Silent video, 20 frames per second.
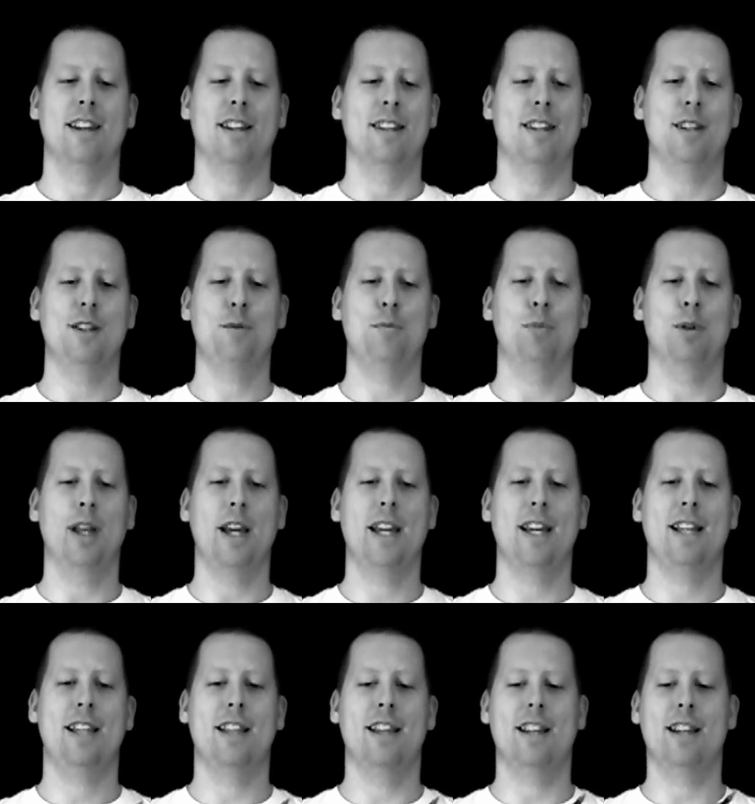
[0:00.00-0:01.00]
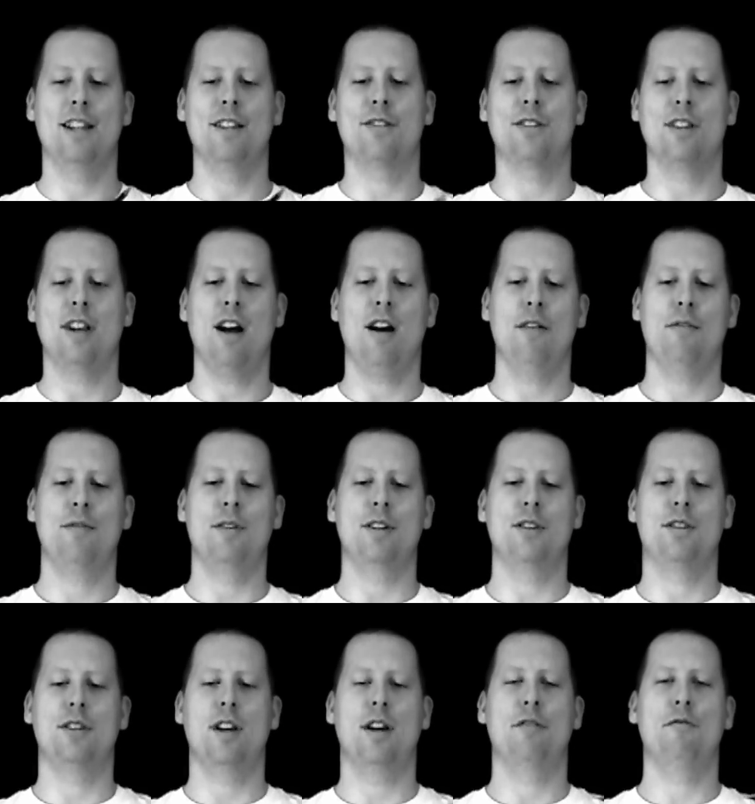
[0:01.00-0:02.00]
This blade in itself
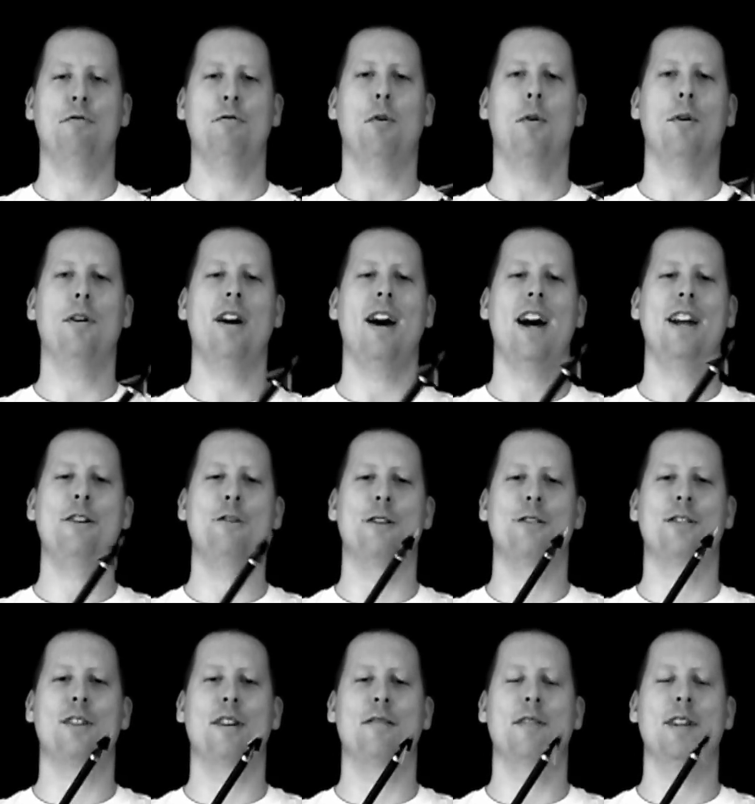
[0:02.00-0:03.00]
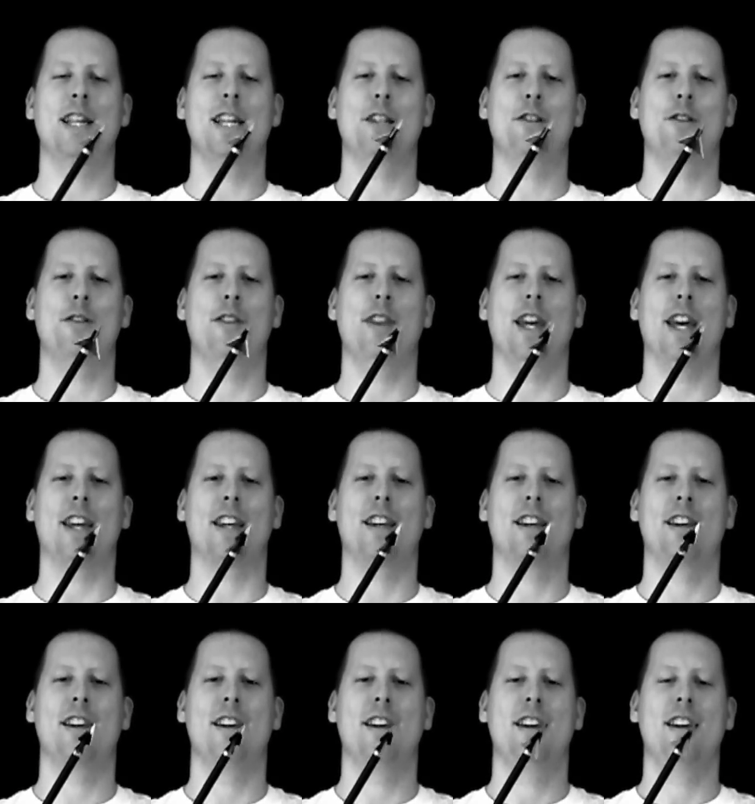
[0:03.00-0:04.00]
is 0.04 of an inch thick.